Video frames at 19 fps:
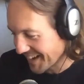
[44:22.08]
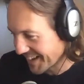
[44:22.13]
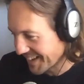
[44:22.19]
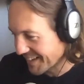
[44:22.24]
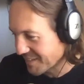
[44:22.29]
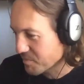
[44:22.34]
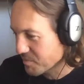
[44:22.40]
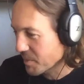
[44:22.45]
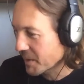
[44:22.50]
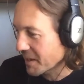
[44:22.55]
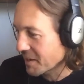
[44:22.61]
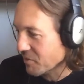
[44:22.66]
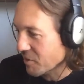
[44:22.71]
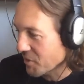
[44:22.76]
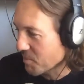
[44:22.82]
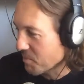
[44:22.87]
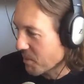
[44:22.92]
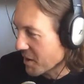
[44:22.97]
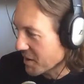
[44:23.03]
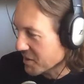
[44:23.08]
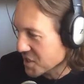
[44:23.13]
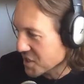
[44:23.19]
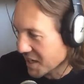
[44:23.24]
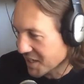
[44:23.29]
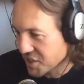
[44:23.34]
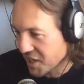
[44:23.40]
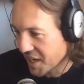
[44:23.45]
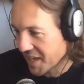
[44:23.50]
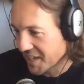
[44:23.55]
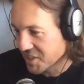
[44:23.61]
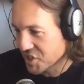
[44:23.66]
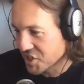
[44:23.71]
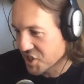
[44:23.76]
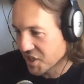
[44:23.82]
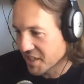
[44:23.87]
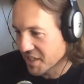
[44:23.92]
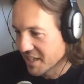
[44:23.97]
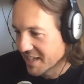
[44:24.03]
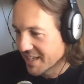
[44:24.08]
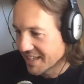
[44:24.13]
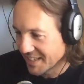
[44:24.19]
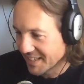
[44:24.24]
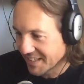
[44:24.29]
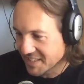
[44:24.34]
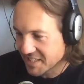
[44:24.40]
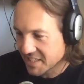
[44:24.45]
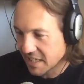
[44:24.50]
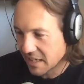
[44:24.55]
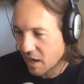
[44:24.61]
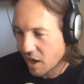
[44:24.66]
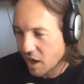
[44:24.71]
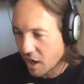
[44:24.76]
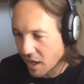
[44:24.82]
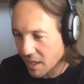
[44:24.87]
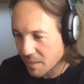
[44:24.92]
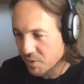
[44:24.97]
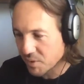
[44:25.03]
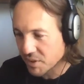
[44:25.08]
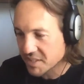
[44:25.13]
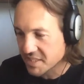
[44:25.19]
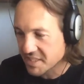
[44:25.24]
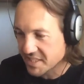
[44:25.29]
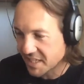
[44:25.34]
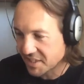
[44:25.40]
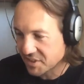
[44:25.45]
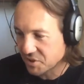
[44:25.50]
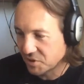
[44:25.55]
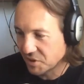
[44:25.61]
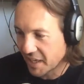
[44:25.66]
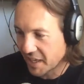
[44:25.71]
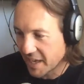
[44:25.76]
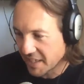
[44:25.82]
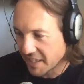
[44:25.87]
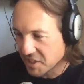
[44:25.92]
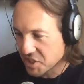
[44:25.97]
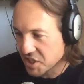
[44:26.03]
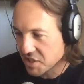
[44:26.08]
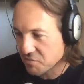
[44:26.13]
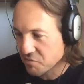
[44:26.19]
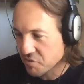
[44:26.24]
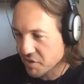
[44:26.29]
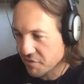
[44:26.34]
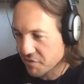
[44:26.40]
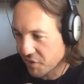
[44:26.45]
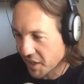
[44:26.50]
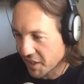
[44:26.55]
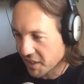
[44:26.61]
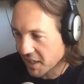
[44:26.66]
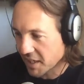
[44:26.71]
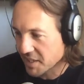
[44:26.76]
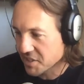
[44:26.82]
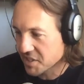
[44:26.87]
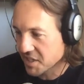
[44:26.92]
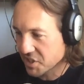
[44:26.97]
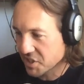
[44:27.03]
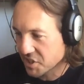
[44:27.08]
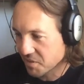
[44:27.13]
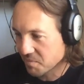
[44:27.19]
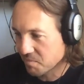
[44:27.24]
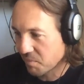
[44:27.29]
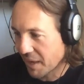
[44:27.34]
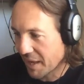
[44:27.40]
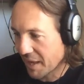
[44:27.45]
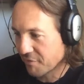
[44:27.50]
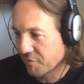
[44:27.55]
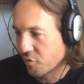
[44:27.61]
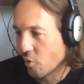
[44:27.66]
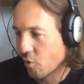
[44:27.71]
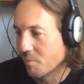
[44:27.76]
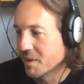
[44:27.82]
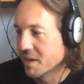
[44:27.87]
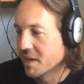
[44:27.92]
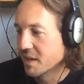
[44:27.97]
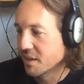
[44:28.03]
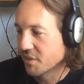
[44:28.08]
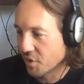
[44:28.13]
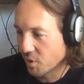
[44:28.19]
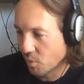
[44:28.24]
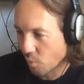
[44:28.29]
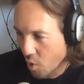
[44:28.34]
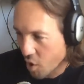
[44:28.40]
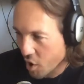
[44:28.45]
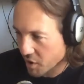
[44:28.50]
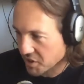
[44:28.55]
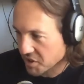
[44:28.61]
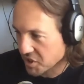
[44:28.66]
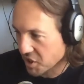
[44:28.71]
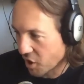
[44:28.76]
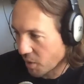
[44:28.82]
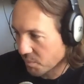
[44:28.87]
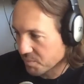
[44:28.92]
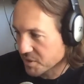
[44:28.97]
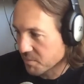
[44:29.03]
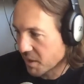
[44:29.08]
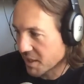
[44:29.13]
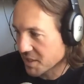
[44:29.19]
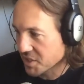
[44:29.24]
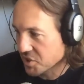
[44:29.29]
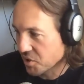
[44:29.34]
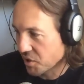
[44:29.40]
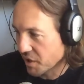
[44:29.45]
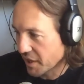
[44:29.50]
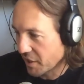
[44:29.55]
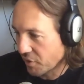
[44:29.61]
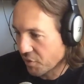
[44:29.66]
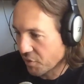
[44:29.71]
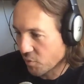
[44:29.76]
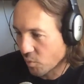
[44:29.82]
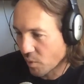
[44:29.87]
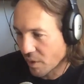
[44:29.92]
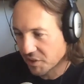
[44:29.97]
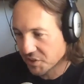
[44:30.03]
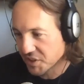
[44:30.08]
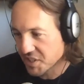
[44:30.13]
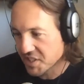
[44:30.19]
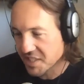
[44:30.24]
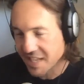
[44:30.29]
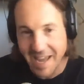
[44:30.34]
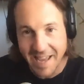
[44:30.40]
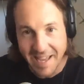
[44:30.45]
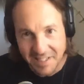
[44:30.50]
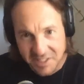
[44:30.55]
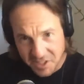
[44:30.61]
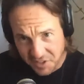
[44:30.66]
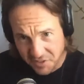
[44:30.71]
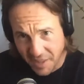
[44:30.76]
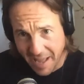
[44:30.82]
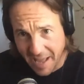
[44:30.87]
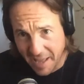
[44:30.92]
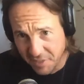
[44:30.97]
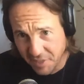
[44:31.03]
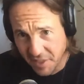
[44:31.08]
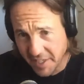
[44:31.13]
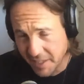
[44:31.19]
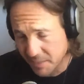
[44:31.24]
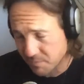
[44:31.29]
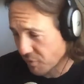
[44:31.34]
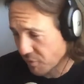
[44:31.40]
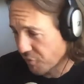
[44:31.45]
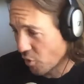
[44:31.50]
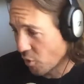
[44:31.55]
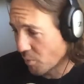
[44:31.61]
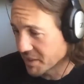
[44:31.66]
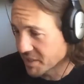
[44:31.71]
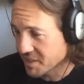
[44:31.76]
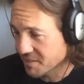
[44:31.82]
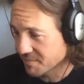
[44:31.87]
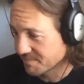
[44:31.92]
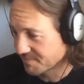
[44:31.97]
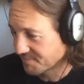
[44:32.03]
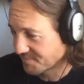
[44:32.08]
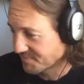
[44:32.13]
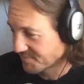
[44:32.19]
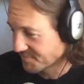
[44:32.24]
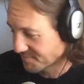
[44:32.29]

uh, but anyway, the Biocharger NG, it's a hybrid subtle energy revitalization platform that works to optimize your health, wellness, and athletic performance.